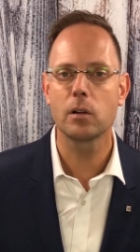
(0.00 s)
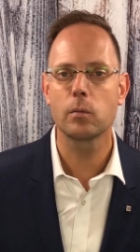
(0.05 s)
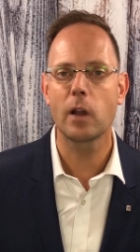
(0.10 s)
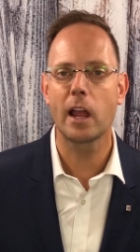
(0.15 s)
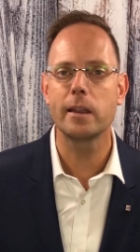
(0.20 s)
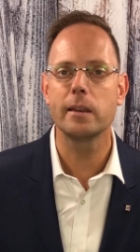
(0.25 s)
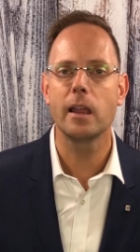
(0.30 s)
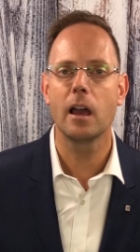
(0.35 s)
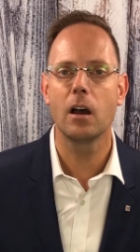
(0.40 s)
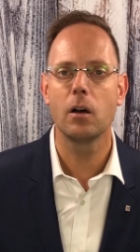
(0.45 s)

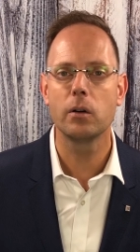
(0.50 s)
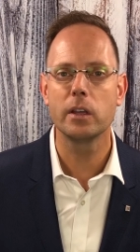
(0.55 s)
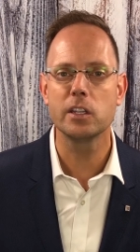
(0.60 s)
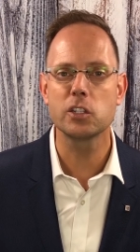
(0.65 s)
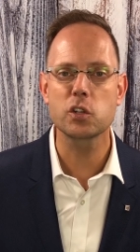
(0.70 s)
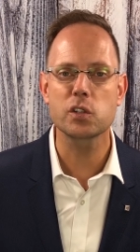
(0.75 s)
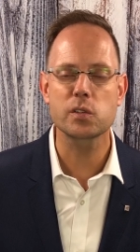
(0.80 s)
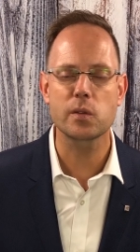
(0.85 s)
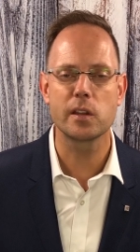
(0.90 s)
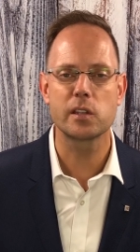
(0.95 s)
Right now,
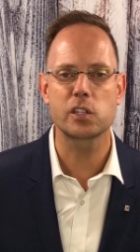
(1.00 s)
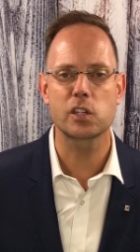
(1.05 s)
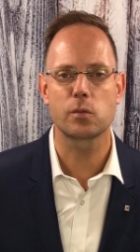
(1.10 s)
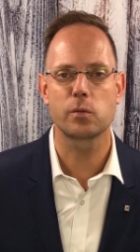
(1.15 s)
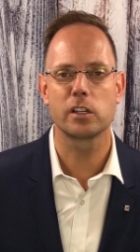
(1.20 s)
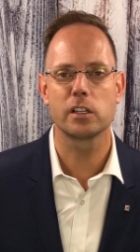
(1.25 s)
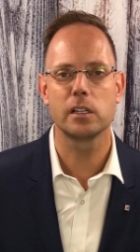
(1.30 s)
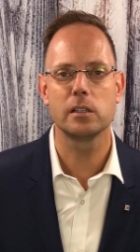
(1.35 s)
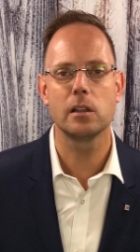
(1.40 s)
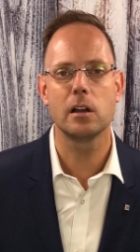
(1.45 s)
interest rates are
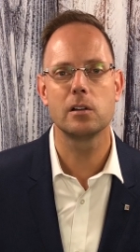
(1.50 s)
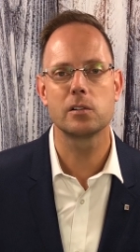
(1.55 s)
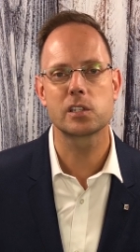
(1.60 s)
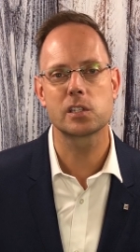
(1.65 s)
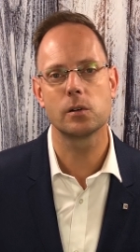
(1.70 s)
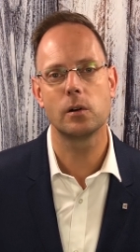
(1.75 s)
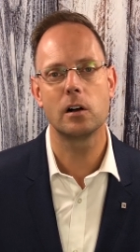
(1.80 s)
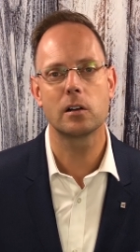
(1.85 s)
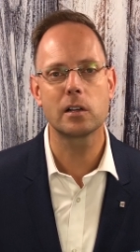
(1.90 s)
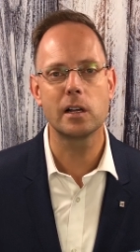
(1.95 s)
really low,
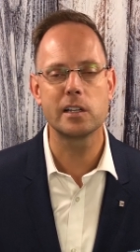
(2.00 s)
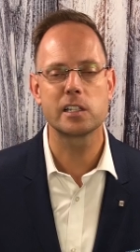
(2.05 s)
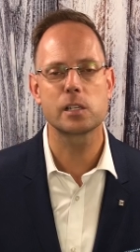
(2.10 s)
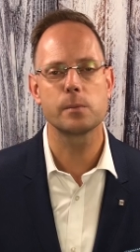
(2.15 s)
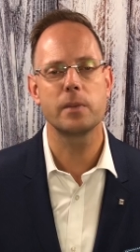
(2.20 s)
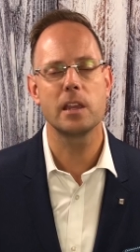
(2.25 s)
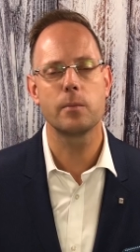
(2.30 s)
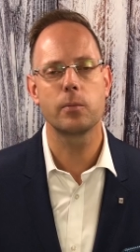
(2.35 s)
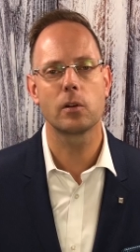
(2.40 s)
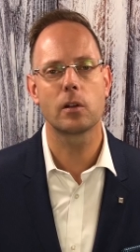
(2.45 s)
so all kinds of
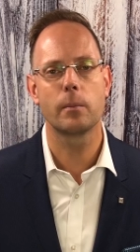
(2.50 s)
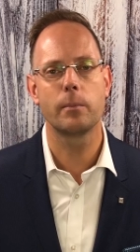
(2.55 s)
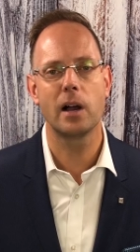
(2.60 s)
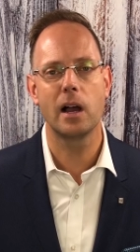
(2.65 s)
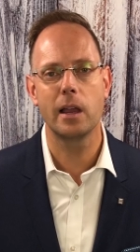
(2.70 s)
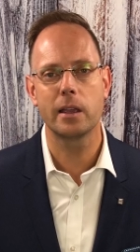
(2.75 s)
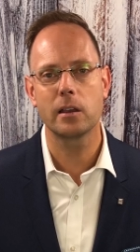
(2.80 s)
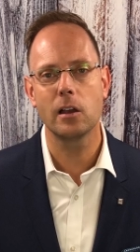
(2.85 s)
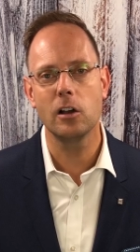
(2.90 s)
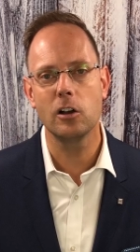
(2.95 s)
people are
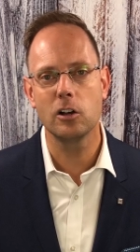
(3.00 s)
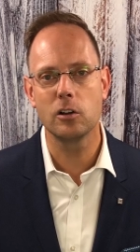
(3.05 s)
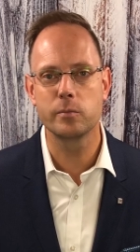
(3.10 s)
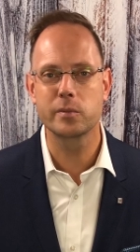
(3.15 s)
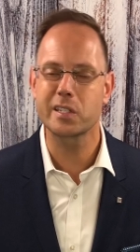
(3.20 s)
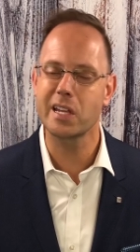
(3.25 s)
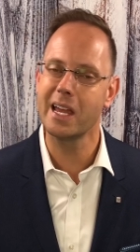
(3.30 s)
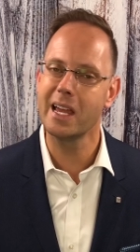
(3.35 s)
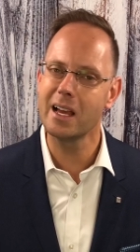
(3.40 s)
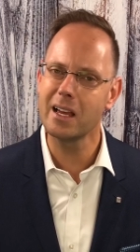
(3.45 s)
buying
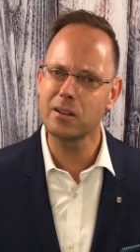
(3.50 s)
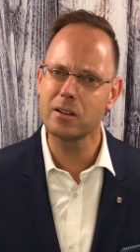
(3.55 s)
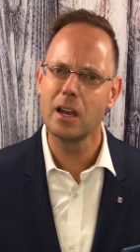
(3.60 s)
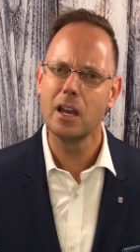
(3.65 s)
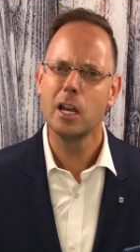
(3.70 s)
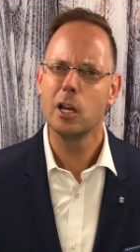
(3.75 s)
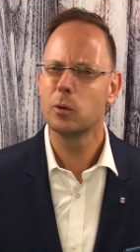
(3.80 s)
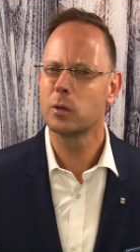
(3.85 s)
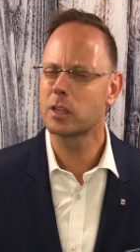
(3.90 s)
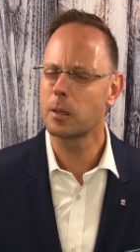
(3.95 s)
homes. And
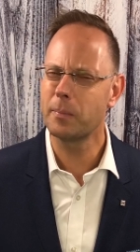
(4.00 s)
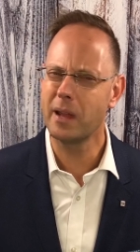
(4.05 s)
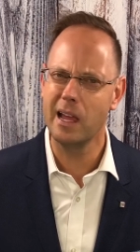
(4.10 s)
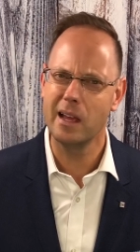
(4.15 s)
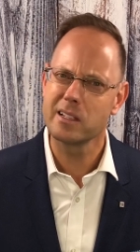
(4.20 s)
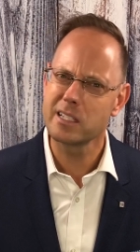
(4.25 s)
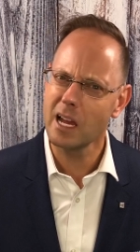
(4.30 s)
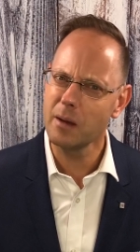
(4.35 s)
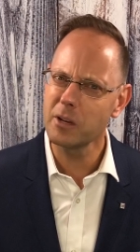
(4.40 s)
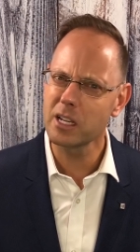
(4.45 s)
with the
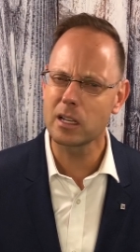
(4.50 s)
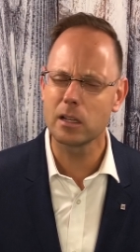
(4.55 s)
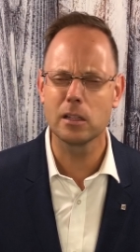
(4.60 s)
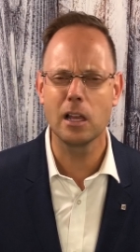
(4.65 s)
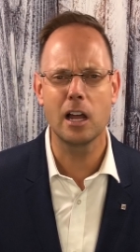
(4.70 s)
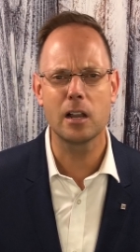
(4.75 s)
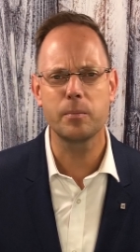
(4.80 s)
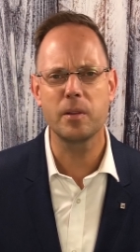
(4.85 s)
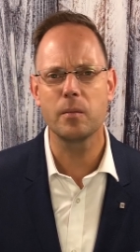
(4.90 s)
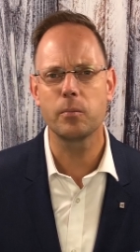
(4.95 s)
pandemic, a
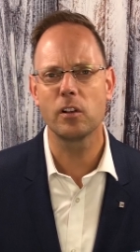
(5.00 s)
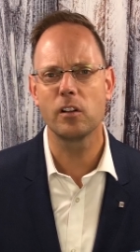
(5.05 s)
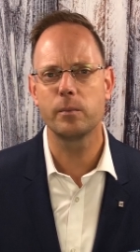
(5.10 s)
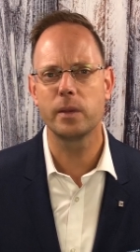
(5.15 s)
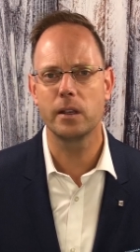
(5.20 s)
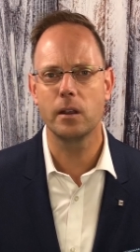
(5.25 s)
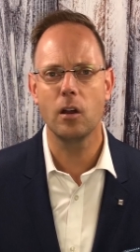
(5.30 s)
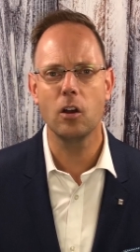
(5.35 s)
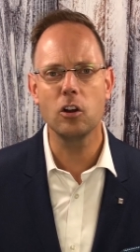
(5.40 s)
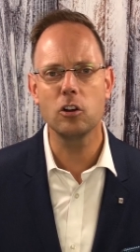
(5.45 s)
lot of people have
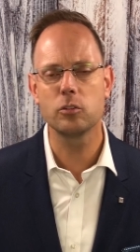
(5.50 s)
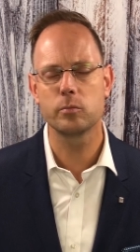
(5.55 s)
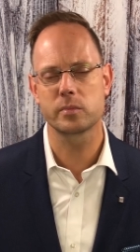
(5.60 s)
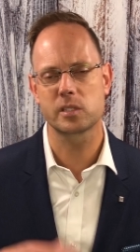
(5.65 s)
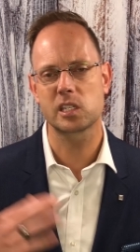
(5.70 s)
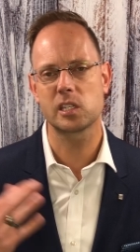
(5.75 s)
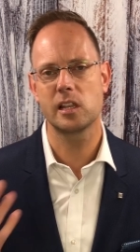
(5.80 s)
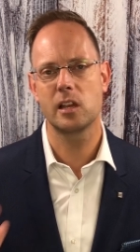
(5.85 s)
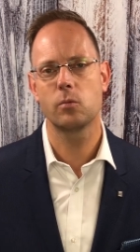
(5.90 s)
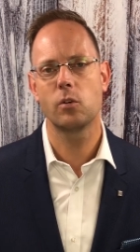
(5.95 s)
been home,
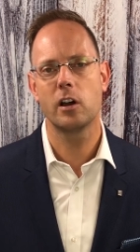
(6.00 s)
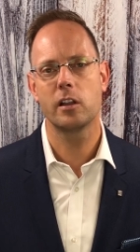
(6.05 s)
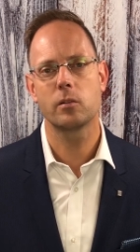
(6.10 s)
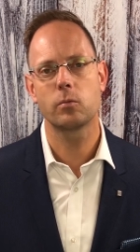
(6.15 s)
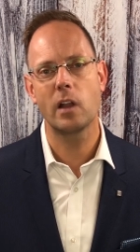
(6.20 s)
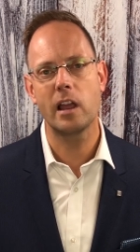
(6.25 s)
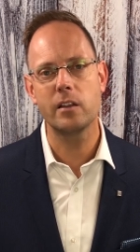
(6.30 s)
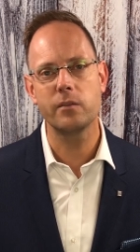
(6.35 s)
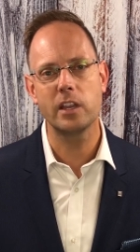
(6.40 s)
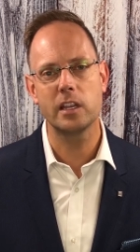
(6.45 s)
so they want to
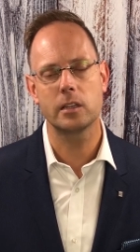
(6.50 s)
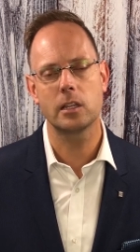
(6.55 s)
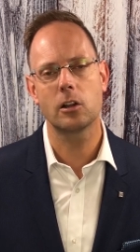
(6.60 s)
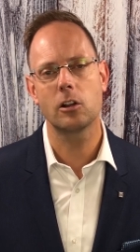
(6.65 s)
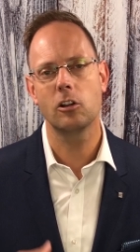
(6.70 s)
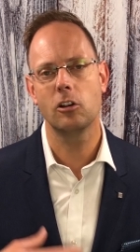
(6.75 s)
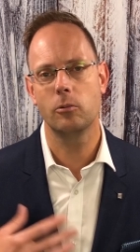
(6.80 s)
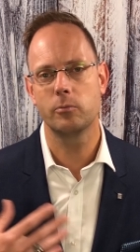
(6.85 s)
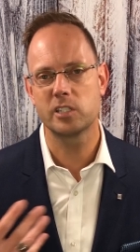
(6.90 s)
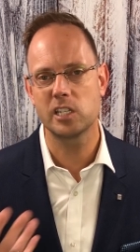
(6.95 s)
renovate their
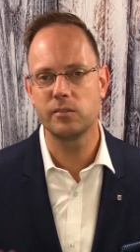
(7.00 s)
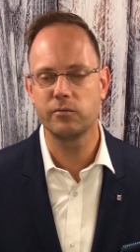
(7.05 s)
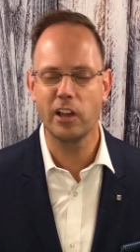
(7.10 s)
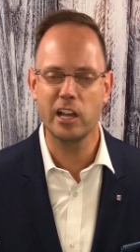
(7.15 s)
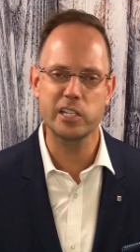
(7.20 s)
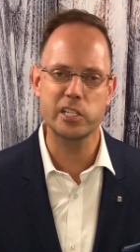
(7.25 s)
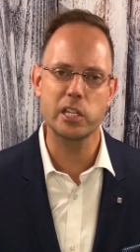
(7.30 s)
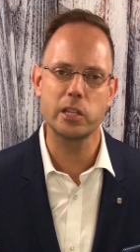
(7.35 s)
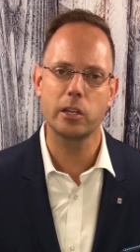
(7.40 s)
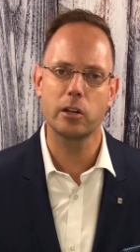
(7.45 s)
homes,
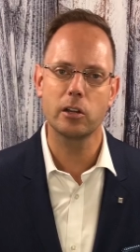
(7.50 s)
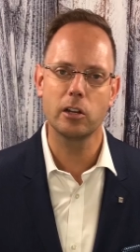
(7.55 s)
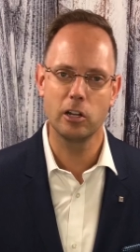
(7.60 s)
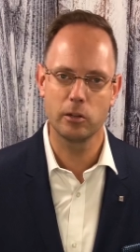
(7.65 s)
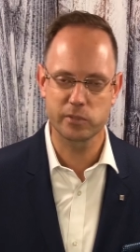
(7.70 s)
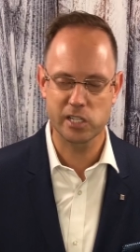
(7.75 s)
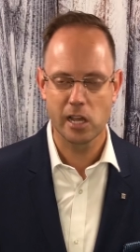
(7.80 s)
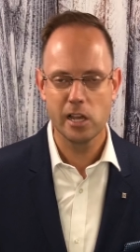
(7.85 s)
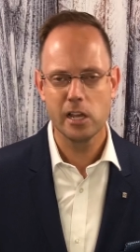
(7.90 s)
invest in their homes.